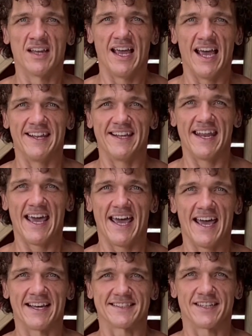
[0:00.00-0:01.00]
And then
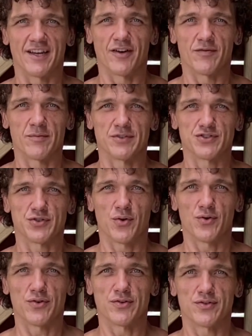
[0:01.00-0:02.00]
exhale from the
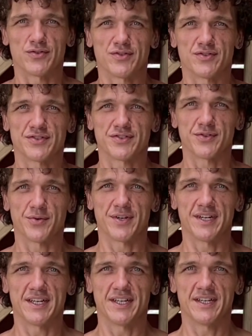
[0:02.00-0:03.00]
shoulders,
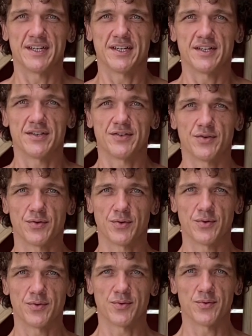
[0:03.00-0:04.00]
3, 2,
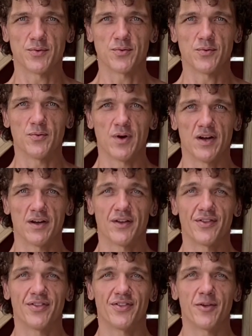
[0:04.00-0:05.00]

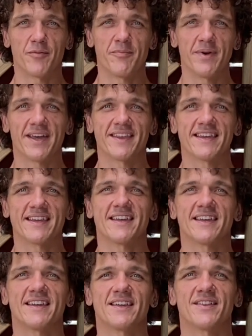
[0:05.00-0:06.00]
1, the belly,
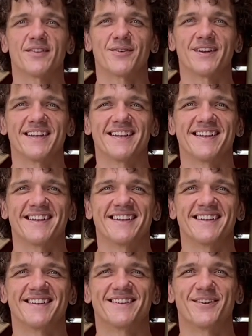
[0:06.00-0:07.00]
3,
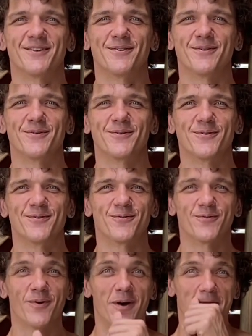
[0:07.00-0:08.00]
2,
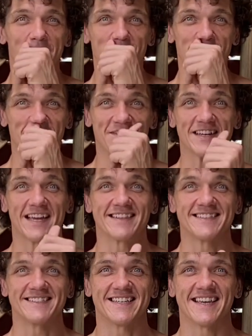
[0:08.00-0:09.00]
1. We forgot
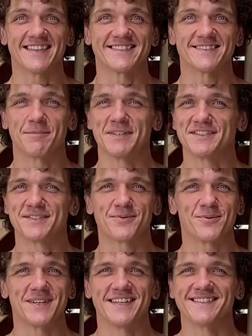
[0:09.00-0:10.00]
the chest, but
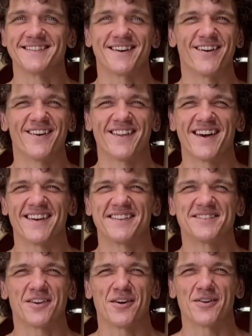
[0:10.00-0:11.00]
squeeze it all out.
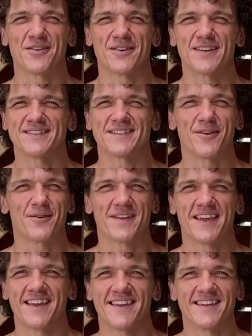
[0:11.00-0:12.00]
It's
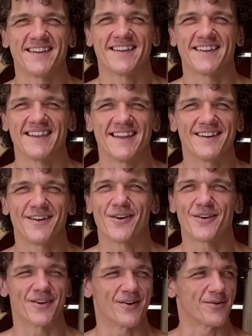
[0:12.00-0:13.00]
okay. Let it all
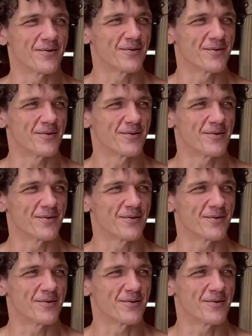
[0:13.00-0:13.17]
go.